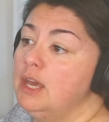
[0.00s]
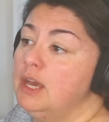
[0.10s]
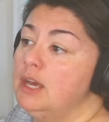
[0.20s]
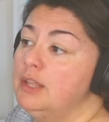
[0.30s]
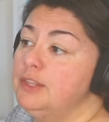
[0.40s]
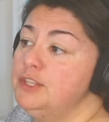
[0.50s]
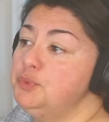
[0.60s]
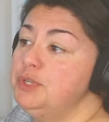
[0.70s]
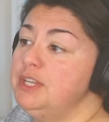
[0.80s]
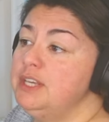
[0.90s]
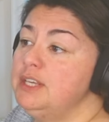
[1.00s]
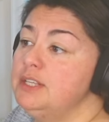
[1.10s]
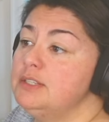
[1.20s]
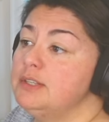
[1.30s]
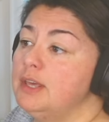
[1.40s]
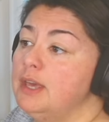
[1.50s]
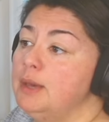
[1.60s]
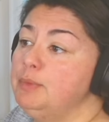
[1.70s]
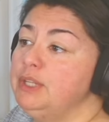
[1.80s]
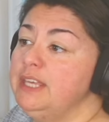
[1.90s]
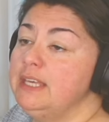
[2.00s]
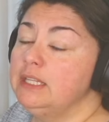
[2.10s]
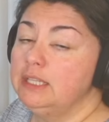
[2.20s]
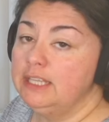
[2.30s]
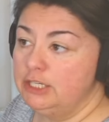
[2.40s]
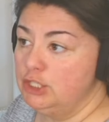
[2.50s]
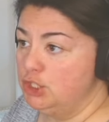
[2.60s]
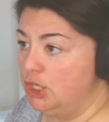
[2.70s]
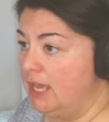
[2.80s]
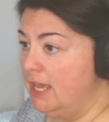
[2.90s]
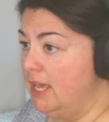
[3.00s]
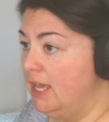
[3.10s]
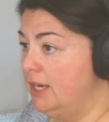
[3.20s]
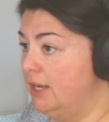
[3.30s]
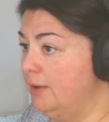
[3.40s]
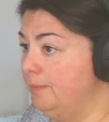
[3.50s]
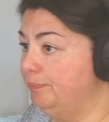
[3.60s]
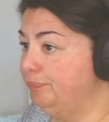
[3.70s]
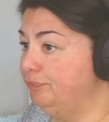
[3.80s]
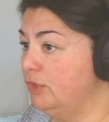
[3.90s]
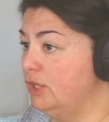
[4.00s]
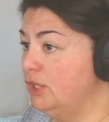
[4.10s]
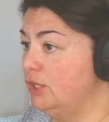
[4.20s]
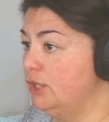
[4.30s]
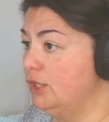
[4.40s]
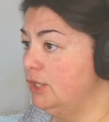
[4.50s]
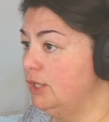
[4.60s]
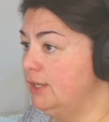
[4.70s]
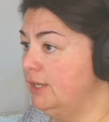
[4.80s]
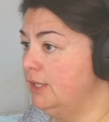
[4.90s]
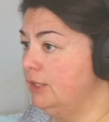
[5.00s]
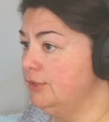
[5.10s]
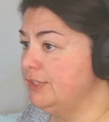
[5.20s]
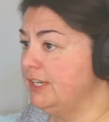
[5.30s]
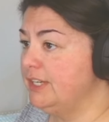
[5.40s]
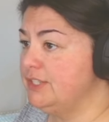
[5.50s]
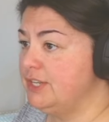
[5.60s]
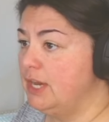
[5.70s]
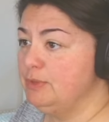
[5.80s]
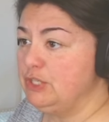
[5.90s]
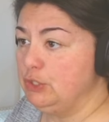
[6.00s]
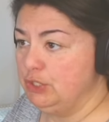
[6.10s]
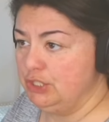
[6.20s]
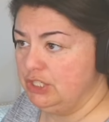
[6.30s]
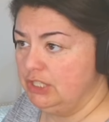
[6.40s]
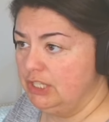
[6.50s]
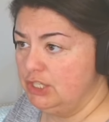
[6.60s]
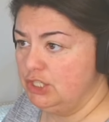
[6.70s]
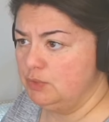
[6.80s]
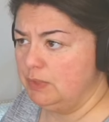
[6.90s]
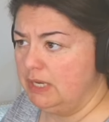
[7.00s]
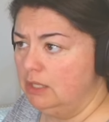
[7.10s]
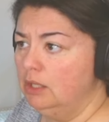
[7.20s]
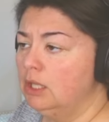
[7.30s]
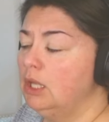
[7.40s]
This one is Emily Linge, and it looks like it's Thomas and Christian Linge as well.